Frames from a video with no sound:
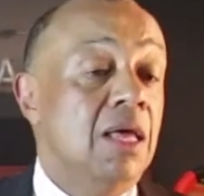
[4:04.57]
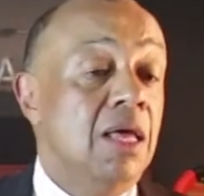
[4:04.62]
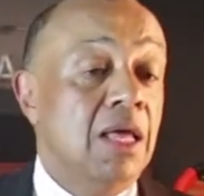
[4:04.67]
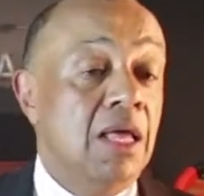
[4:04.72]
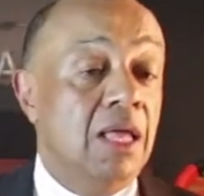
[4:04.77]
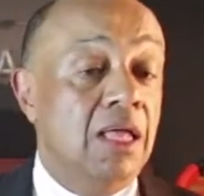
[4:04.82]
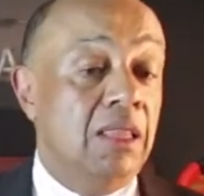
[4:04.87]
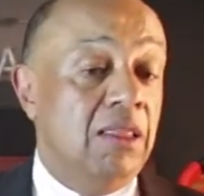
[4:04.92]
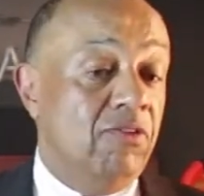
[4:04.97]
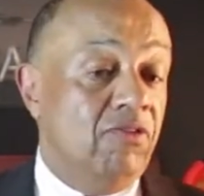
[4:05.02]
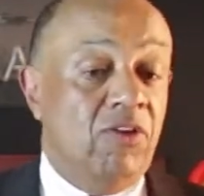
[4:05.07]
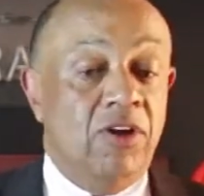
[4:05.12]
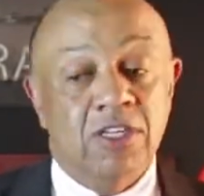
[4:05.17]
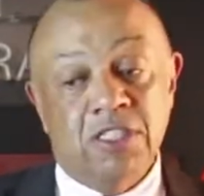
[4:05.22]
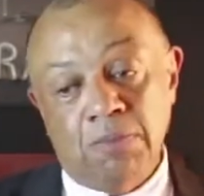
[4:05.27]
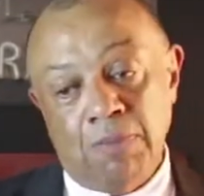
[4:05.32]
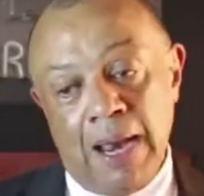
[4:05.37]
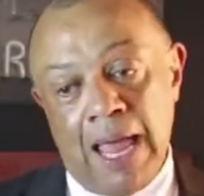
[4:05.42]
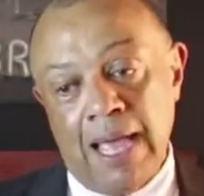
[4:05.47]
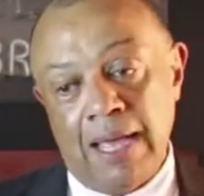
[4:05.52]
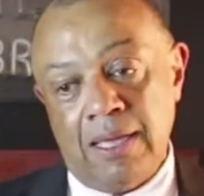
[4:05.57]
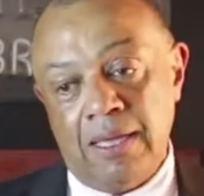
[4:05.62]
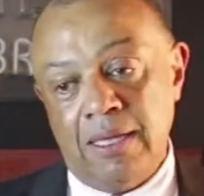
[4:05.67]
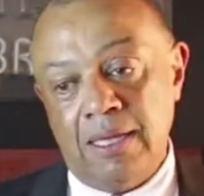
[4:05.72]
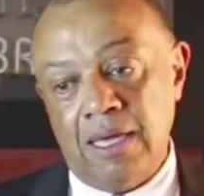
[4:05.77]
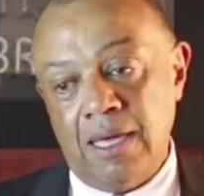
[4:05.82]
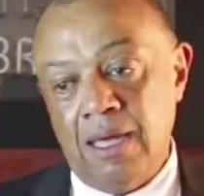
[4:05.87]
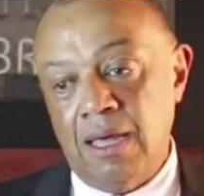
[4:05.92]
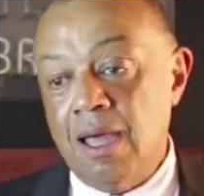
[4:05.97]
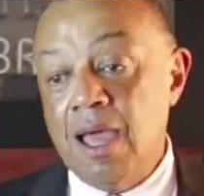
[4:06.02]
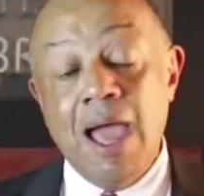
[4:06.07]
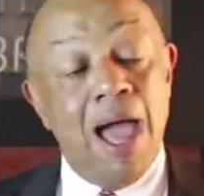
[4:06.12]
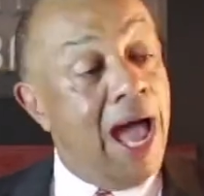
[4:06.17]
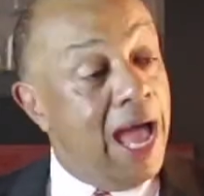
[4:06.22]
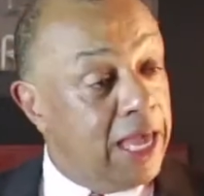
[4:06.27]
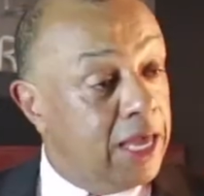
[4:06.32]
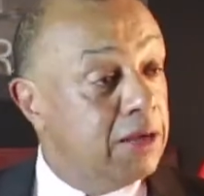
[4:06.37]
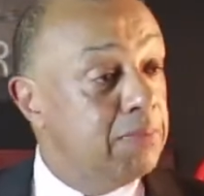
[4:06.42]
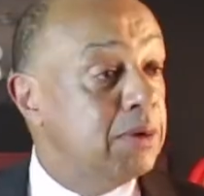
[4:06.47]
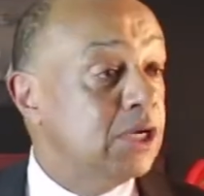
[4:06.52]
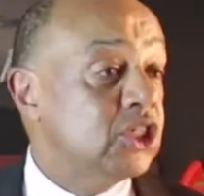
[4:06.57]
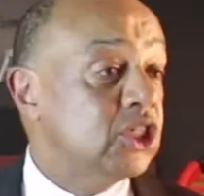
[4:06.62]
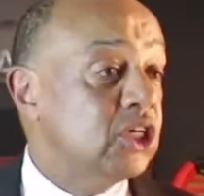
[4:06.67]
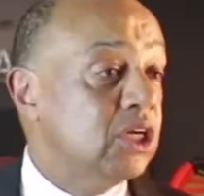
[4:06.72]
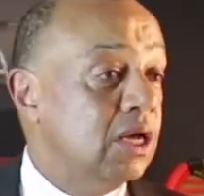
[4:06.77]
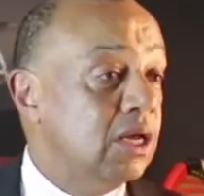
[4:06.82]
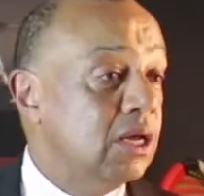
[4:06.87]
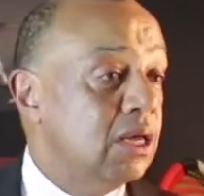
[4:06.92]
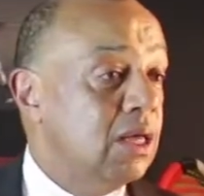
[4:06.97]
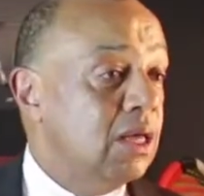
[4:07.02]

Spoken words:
the first black high commissioner